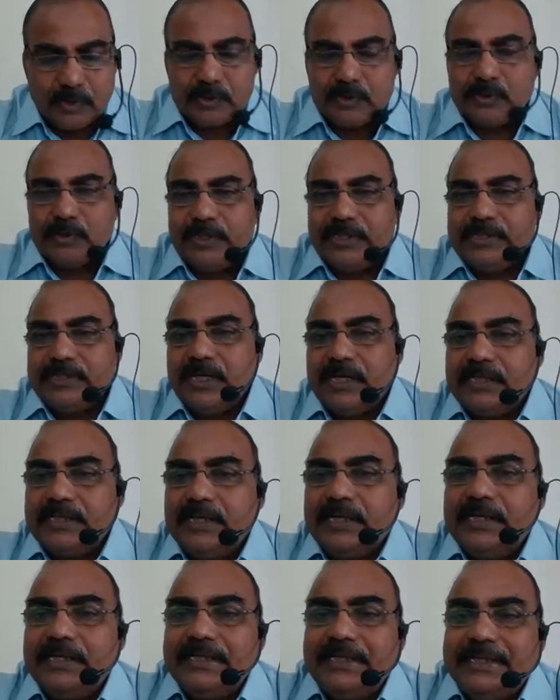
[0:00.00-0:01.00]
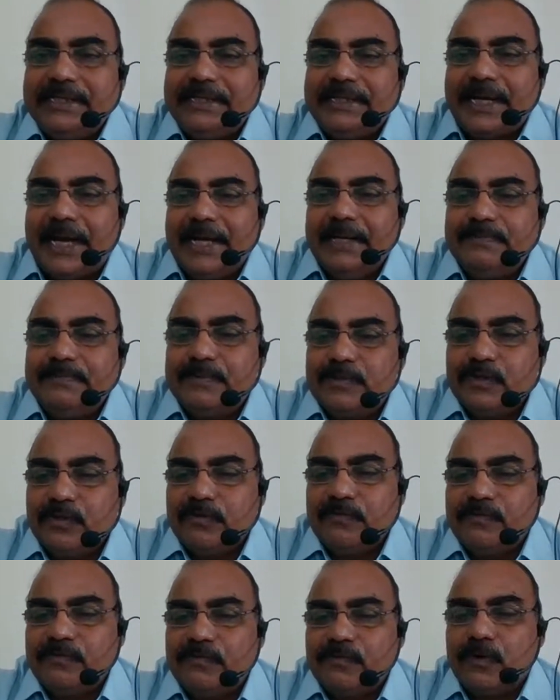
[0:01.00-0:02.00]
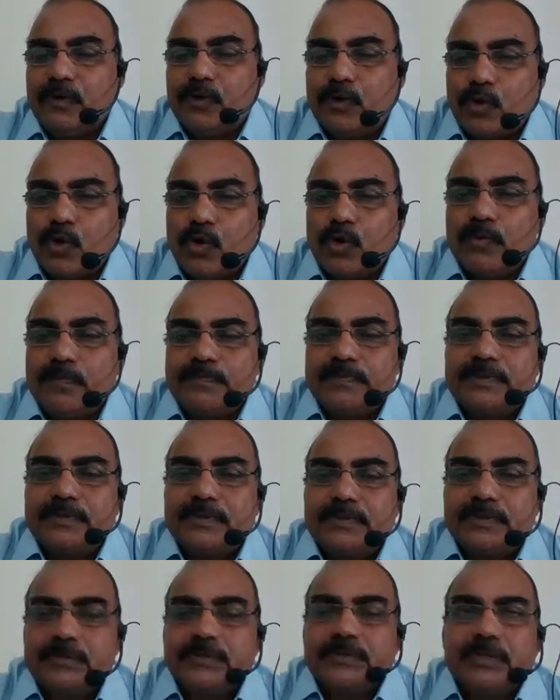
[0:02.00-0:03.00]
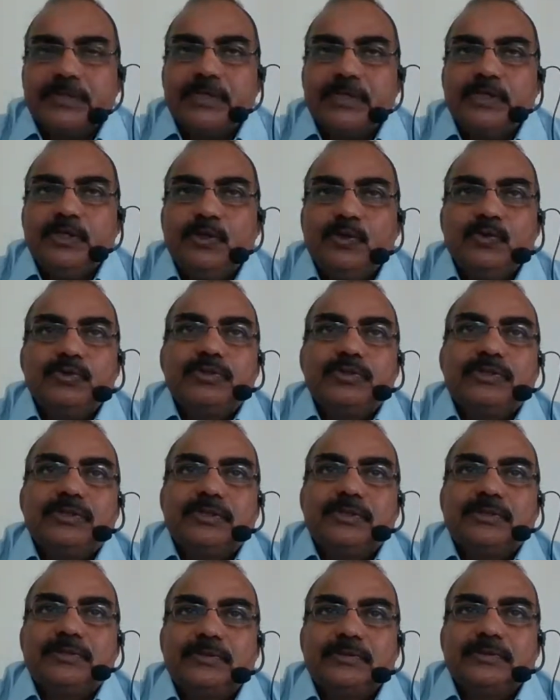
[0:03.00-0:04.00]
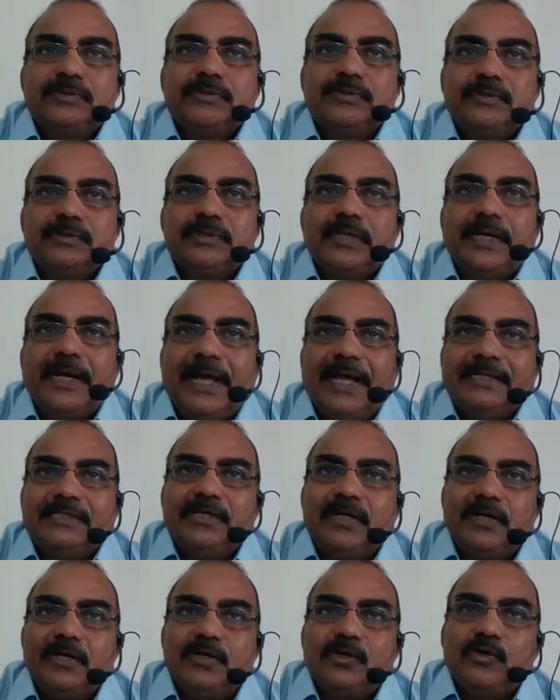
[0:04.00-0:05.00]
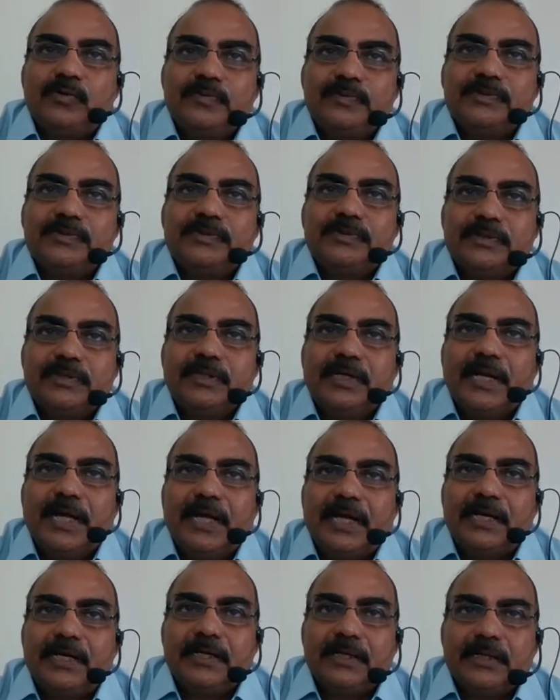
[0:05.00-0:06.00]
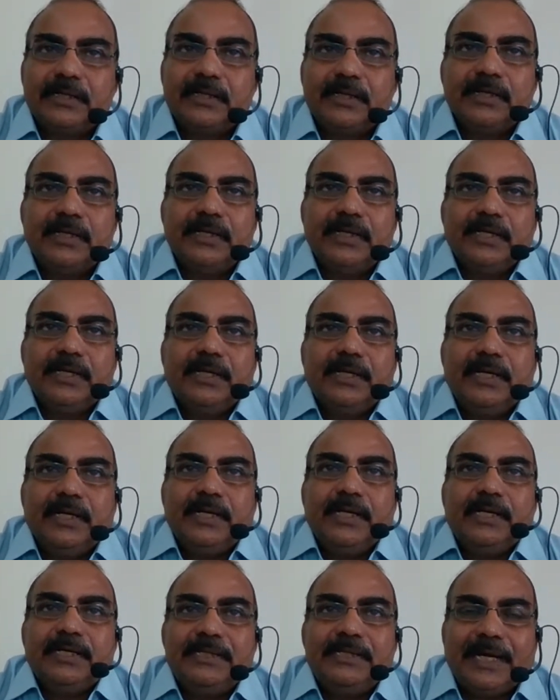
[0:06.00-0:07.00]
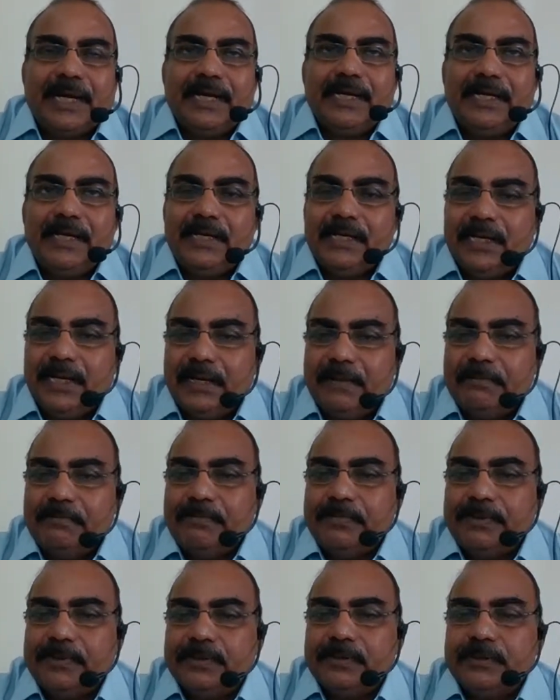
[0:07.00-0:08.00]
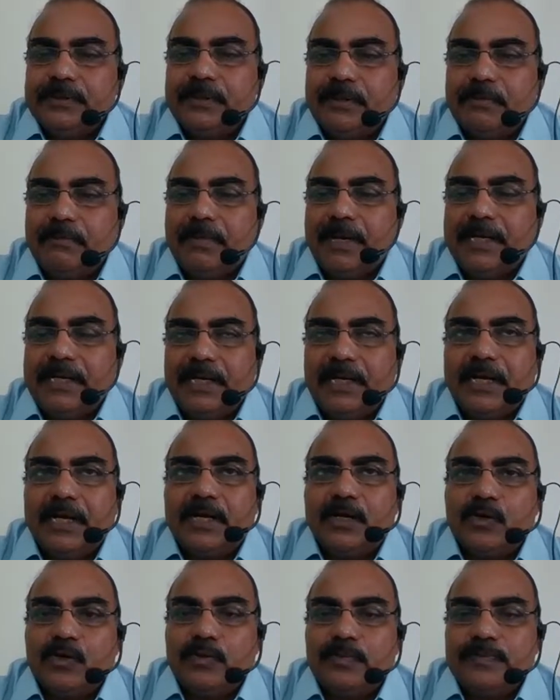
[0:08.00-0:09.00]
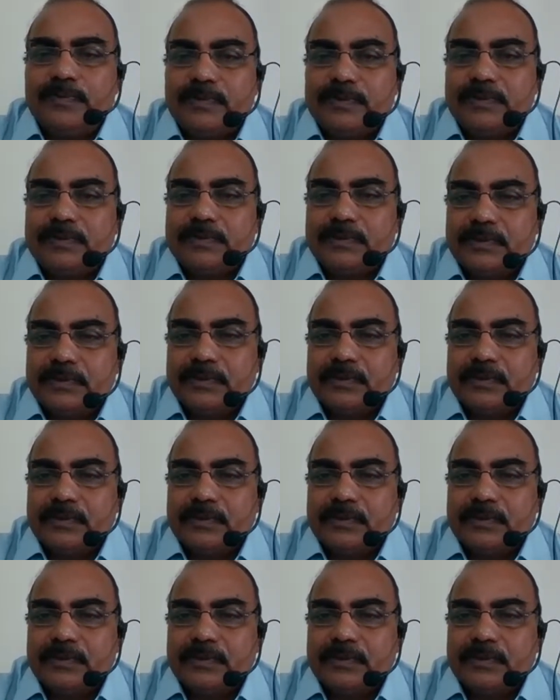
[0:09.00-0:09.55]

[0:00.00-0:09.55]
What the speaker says: So these are the types of ropes used. The natural ropes like Italian hemp, Manila ropes,